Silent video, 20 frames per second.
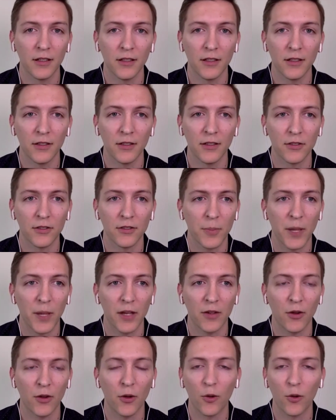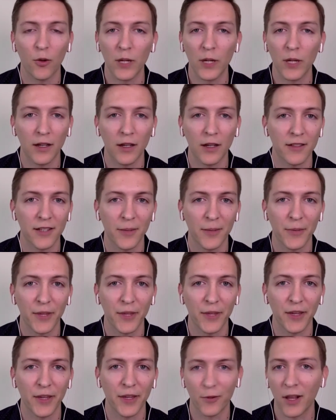you'll spend a whole week on
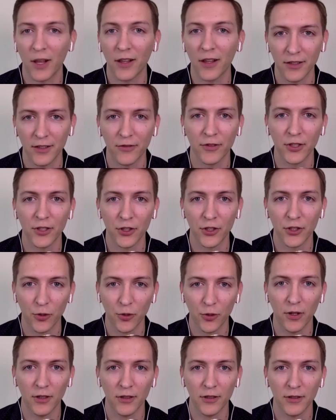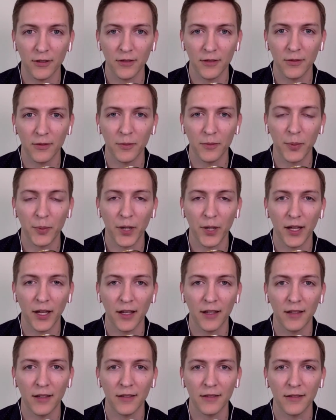something relatively short,
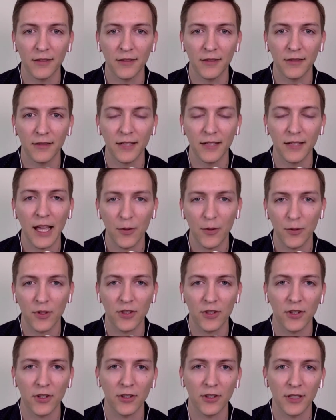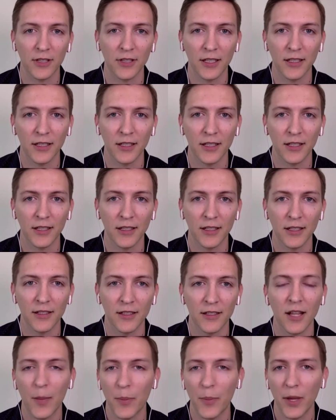but the end result is
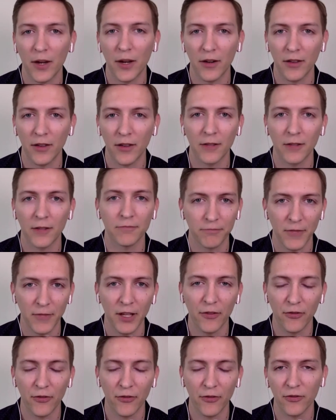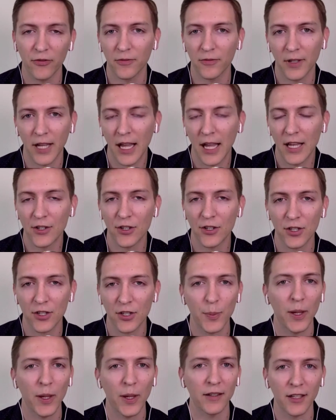a lot better than if I had just
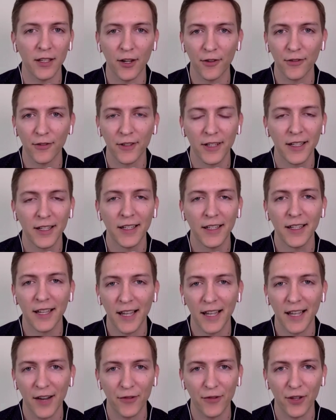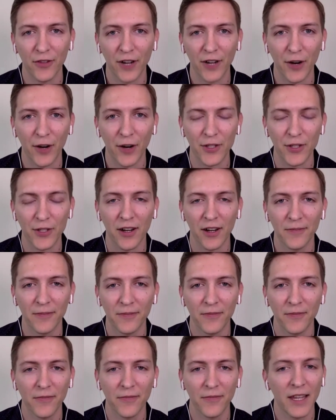spent, a handful of hours on it.
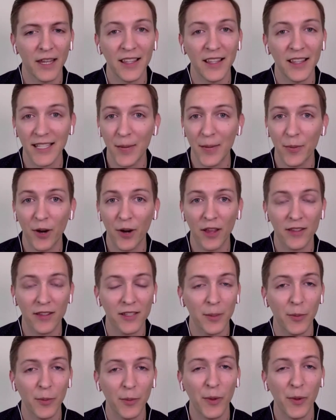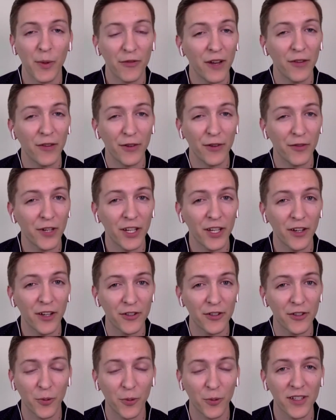In the same breath, some of my favorite
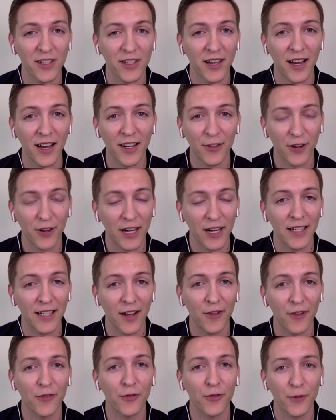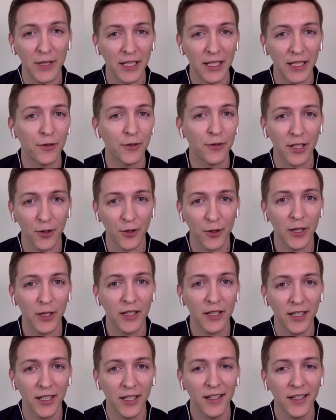videos are ones that I cranked out really, really
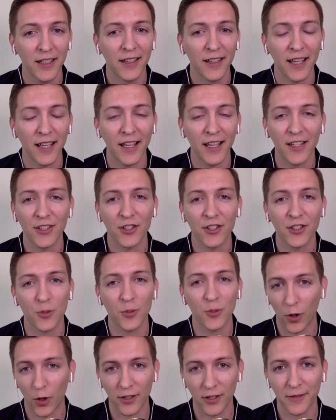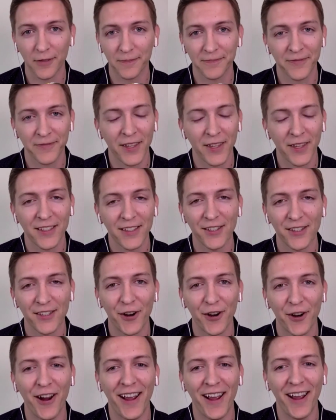quickly and just worked.
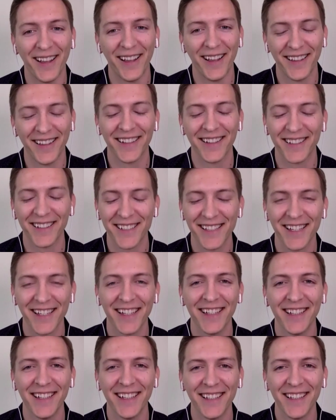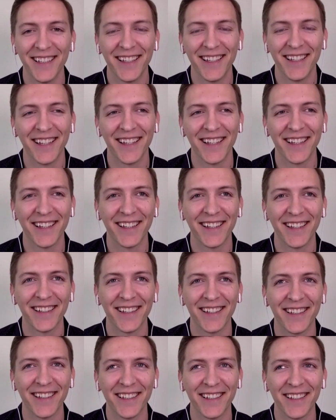So there's,
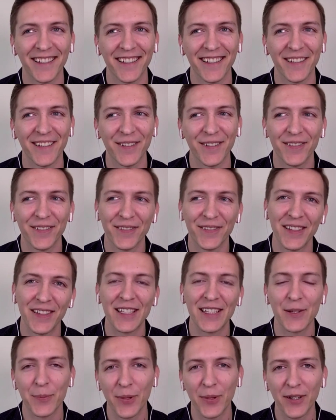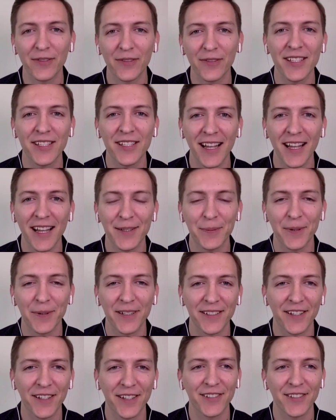it's a bit of a science,
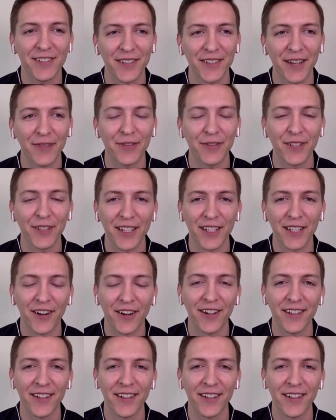but it's also definitely an